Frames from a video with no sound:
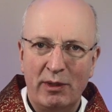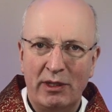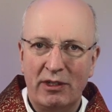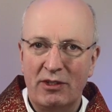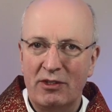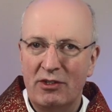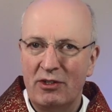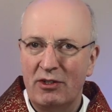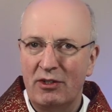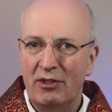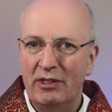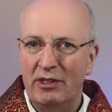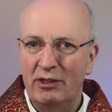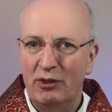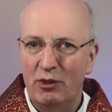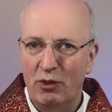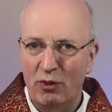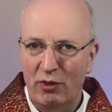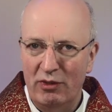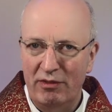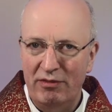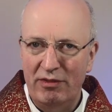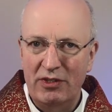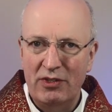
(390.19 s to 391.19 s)
We can certainly
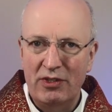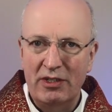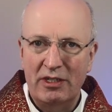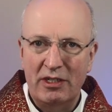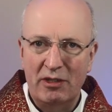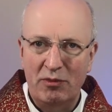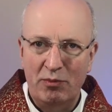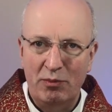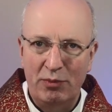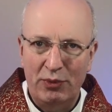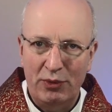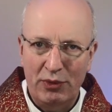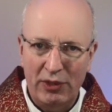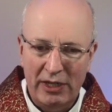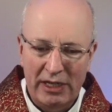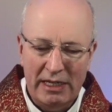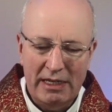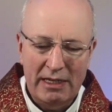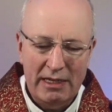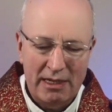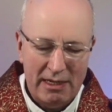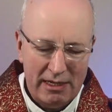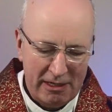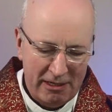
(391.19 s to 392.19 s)
go and visit and
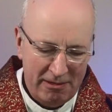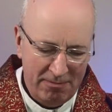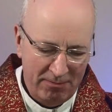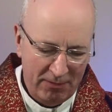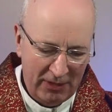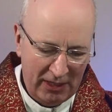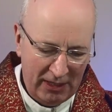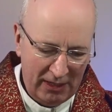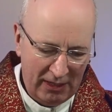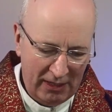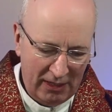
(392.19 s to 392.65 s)
pray there.